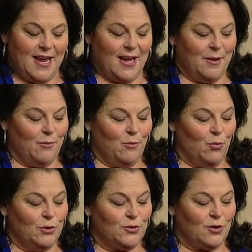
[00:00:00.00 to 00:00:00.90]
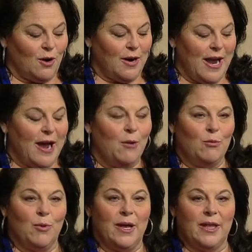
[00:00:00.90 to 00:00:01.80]
Um, we'll start
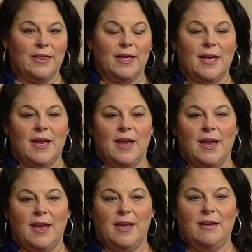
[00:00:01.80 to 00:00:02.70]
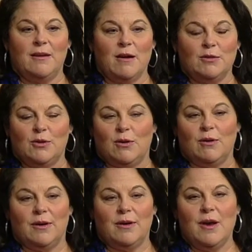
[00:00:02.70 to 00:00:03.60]
out with a concert
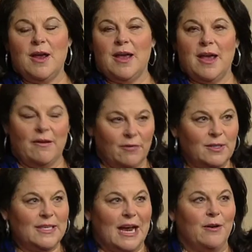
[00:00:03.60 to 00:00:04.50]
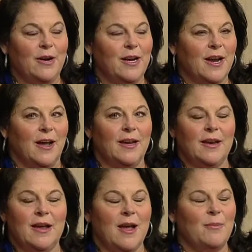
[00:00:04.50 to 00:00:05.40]
on every Saturday night,
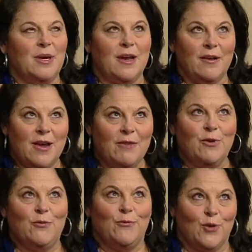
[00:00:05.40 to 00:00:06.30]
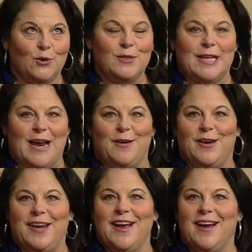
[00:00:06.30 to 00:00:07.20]
uh, I mean, every first
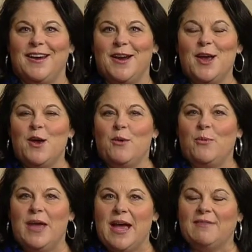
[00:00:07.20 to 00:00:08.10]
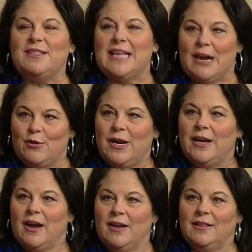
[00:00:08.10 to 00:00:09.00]
Saturday night we have Saturday
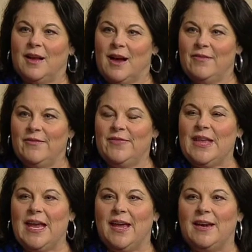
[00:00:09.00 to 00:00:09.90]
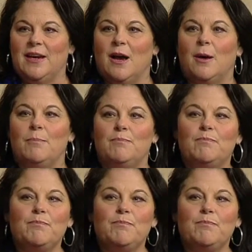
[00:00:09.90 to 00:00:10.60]
Night Live, and um,